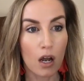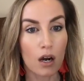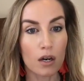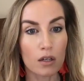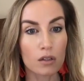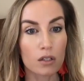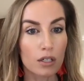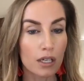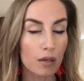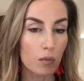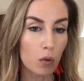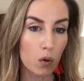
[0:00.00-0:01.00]
are
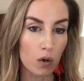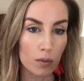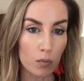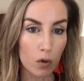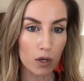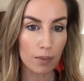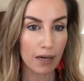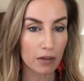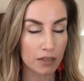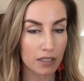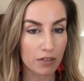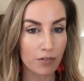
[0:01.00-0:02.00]
learning more and more
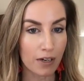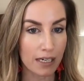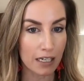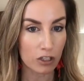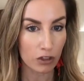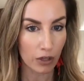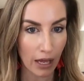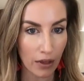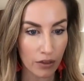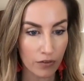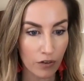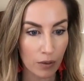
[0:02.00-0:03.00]
about the financial
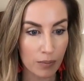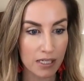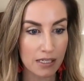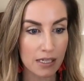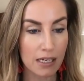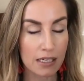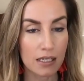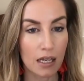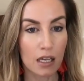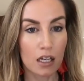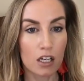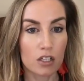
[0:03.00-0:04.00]
health of our business,
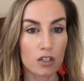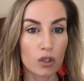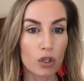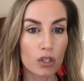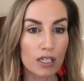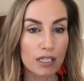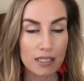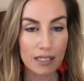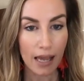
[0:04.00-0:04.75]
looking to see